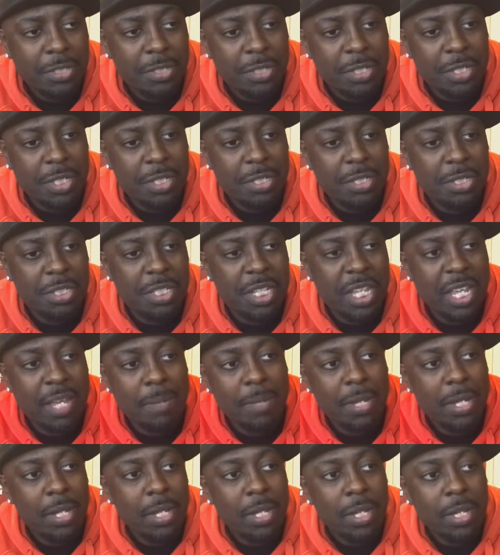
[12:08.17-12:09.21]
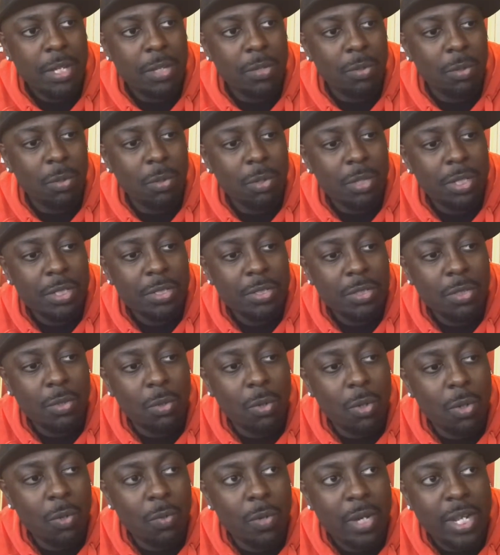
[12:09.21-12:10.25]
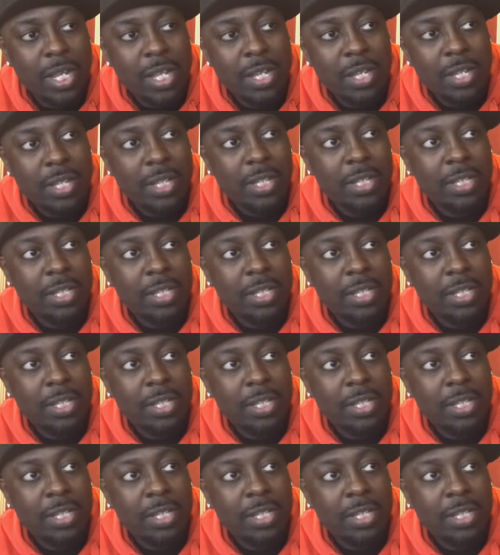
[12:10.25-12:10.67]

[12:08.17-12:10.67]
So you can see him in all his glory.